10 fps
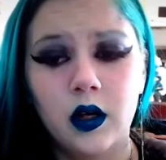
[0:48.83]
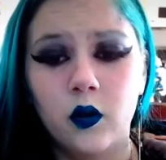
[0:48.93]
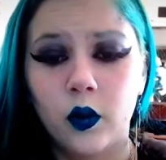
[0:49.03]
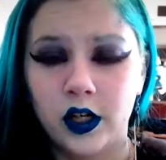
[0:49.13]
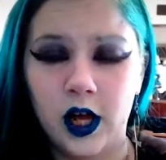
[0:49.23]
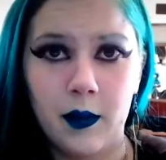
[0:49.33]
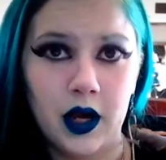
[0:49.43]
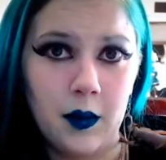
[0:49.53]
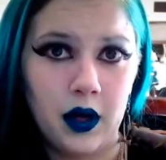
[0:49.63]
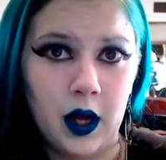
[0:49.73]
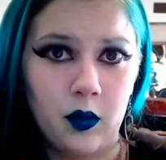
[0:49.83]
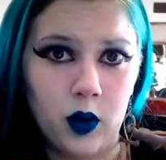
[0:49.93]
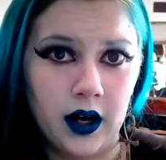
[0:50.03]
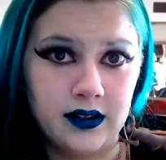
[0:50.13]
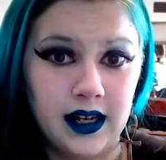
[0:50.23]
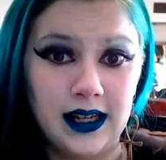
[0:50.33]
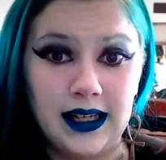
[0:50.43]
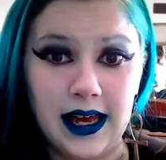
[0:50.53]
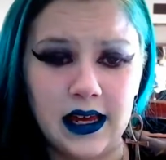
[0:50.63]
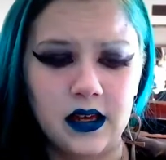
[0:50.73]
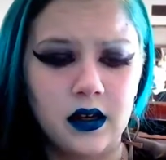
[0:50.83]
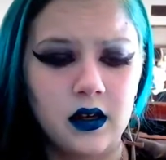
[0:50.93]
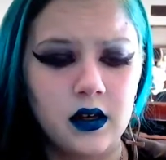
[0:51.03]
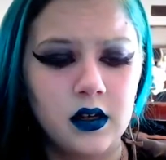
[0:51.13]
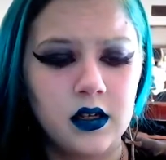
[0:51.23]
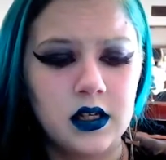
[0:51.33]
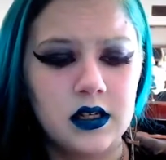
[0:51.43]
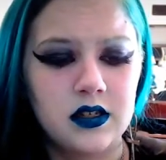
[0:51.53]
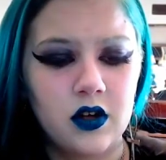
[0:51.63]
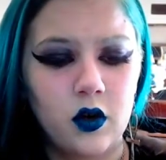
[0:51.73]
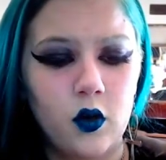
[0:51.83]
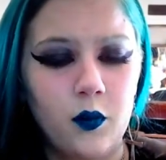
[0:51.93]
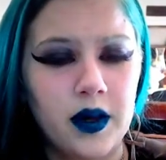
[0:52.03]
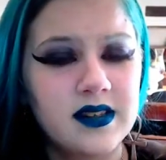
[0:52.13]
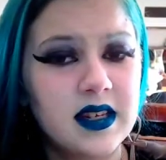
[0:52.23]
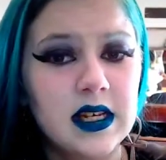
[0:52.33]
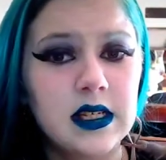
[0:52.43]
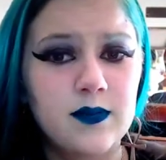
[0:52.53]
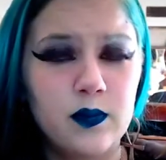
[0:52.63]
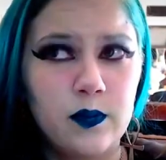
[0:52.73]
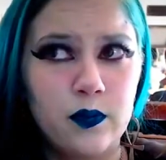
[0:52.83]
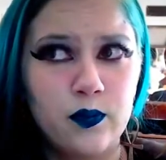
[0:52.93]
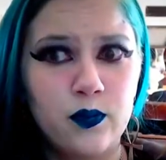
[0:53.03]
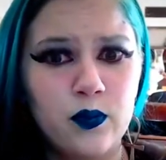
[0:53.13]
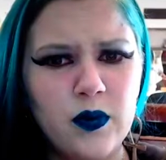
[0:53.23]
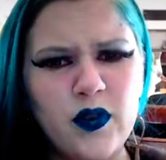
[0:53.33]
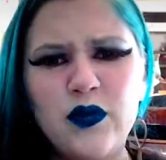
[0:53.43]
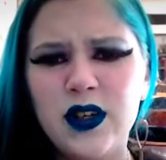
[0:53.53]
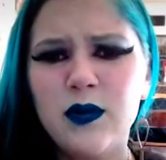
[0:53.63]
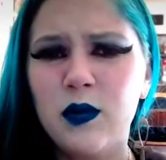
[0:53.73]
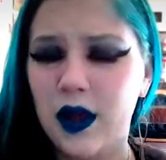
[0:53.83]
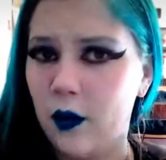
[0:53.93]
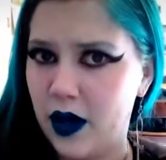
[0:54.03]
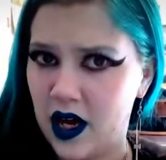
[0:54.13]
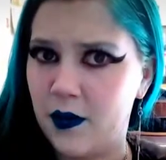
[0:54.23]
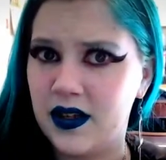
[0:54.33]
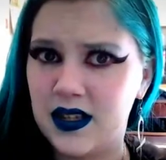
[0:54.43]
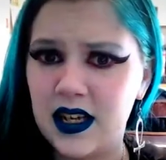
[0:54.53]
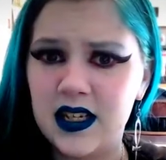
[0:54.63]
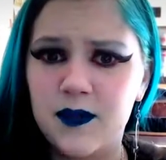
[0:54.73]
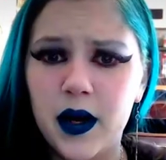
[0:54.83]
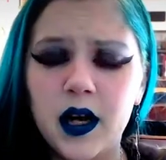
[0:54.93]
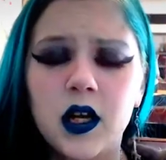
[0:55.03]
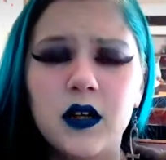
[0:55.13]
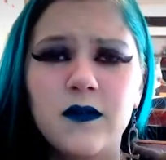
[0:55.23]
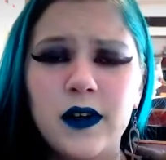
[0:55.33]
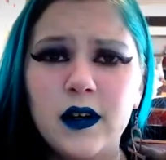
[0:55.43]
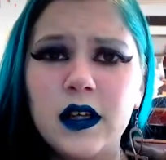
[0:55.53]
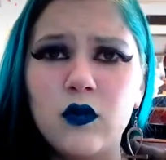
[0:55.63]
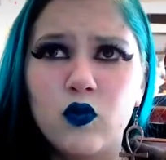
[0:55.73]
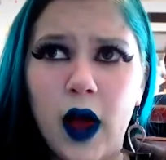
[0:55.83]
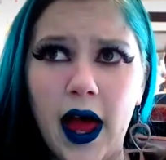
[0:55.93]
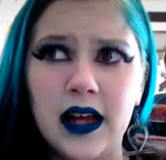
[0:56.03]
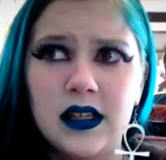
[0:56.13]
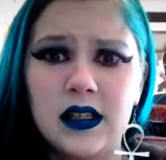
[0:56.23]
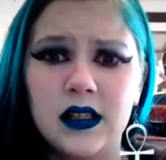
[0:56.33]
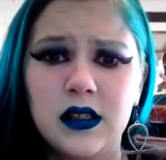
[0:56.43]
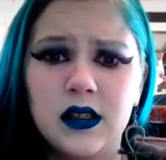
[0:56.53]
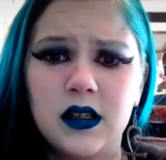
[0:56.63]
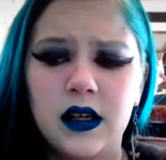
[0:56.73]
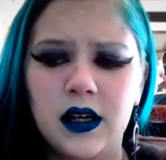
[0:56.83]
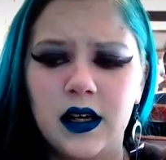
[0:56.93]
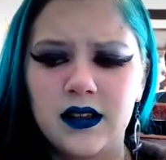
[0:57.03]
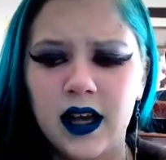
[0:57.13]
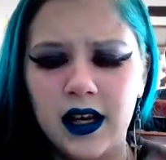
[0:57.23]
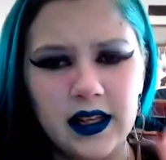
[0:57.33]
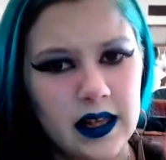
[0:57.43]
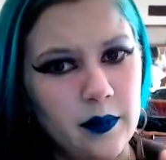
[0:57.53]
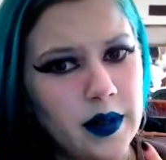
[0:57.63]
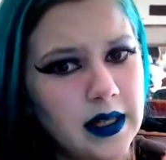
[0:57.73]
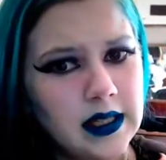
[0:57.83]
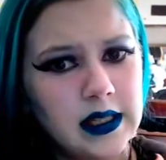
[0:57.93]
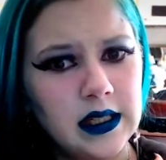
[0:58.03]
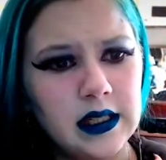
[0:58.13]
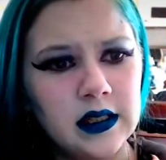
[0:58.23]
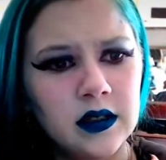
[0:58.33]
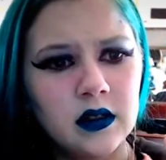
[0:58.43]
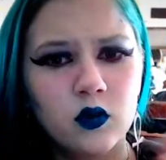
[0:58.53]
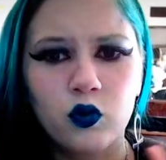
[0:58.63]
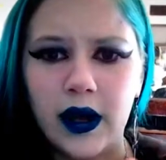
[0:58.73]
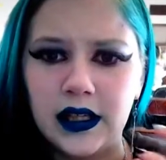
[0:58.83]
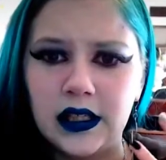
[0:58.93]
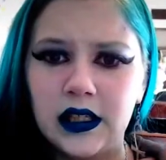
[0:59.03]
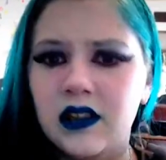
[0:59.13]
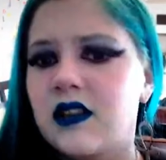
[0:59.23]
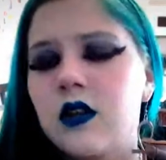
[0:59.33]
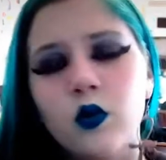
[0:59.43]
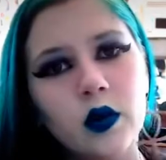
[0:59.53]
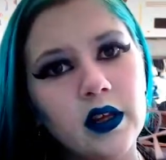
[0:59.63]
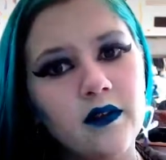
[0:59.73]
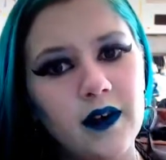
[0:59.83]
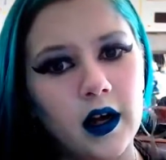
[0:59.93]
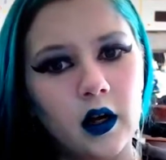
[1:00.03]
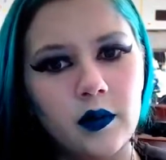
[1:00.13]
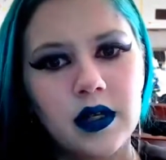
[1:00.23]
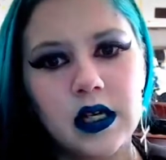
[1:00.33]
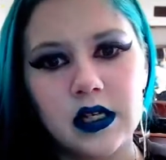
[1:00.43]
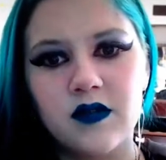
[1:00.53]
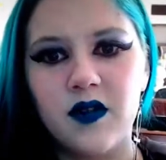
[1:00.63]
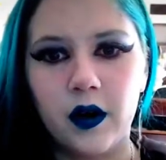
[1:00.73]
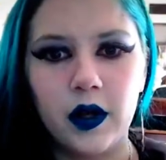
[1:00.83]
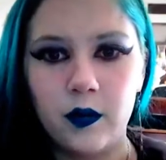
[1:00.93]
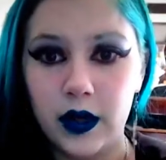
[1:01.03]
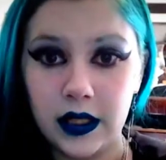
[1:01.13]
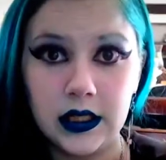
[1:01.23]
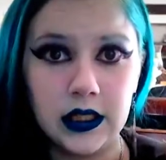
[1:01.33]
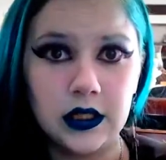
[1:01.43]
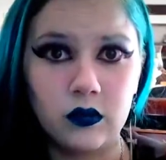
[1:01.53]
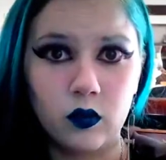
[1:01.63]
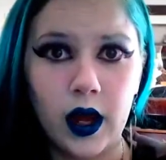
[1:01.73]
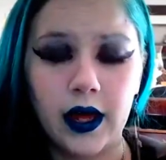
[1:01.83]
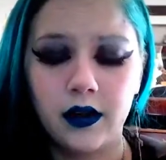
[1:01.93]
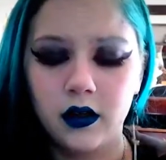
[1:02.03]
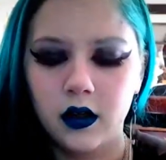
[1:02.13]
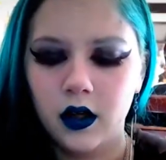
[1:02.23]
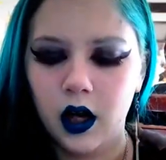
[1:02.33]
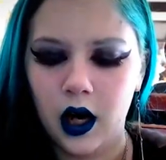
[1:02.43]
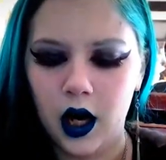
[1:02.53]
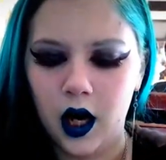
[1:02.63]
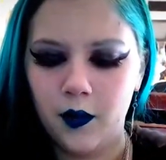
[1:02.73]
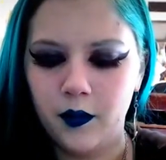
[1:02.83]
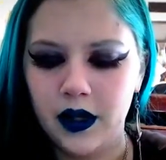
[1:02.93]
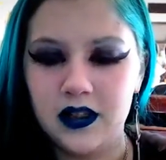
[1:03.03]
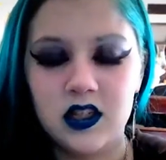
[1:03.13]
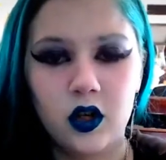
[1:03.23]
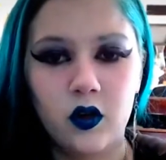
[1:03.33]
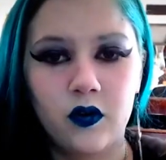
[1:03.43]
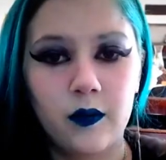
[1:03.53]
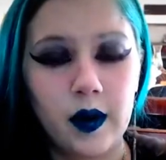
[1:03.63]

we're going to talk about a couple products that I like. So, my skin is, if you've seen me without makeup, my skin is fairly red. It's kind of like that pinky, reddy. It's still really fair, but it is very pinky and red. And so, for my